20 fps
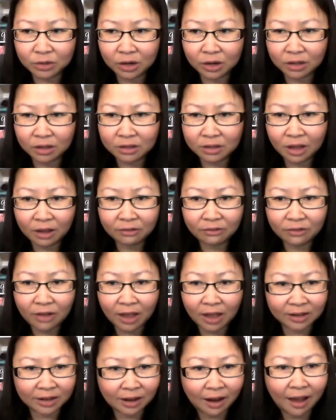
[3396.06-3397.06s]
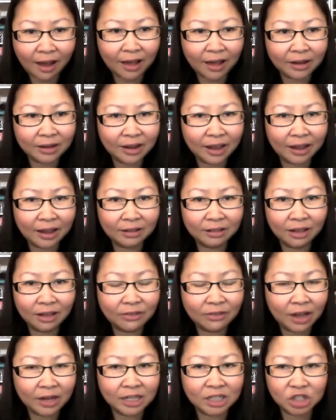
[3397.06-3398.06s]
love on God and
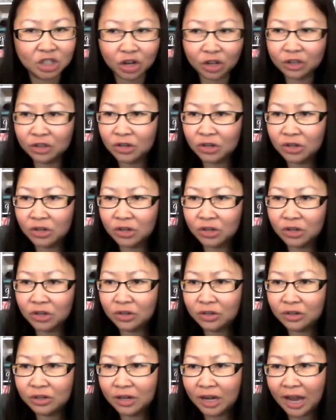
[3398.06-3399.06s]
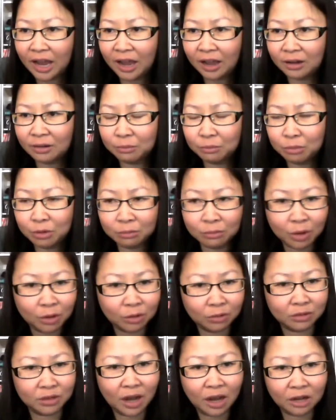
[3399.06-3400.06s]
love on each other and
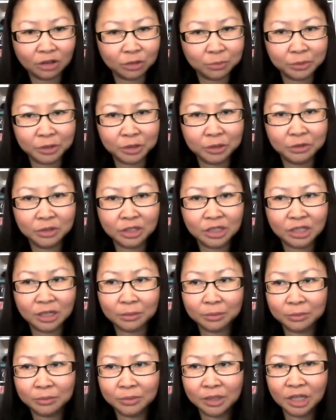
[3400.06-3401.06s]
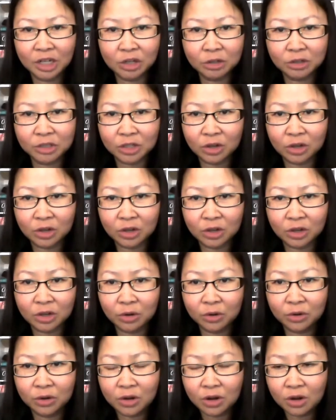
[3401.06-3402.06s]
promote entrepreneurship. So
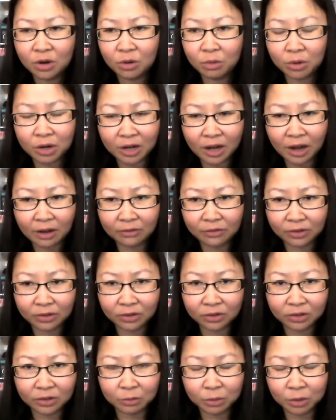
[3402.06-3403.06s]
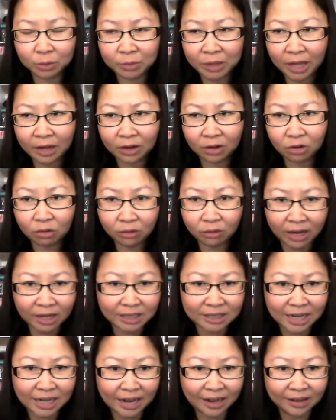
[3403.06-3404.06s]
we plan a
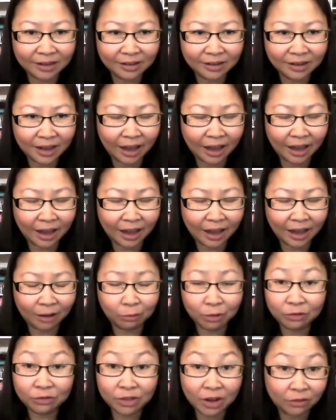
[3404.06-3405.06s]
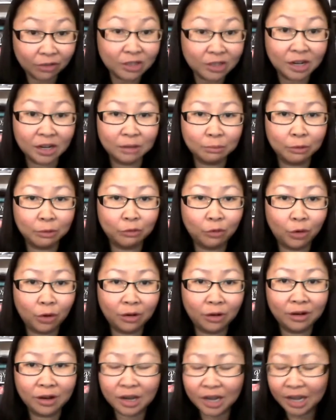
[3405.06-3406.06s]
great day, and we've never done it
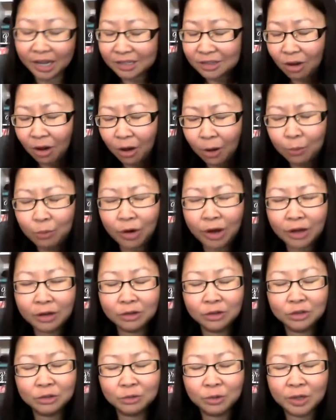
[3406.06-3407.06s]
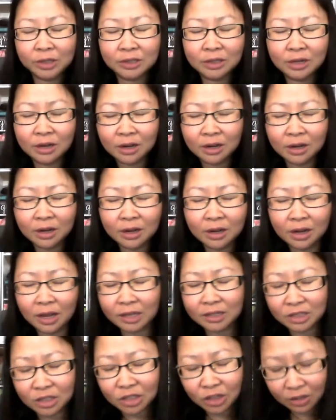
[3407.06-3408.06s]
before. It's all brand new to us. It's
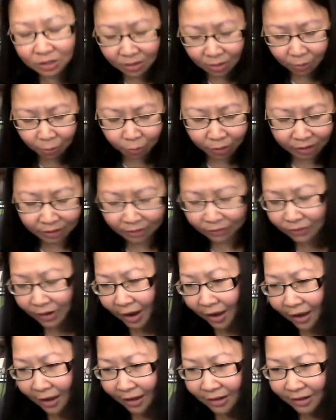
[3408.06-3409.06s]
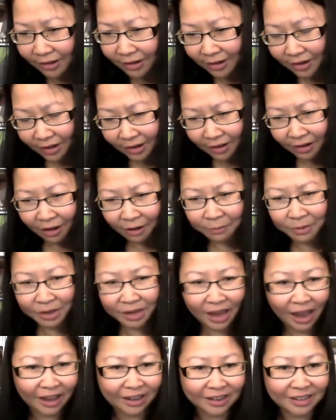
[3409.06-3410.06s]
just the will of God
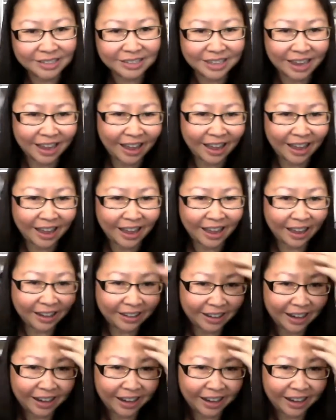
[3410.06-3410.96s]
coming at us and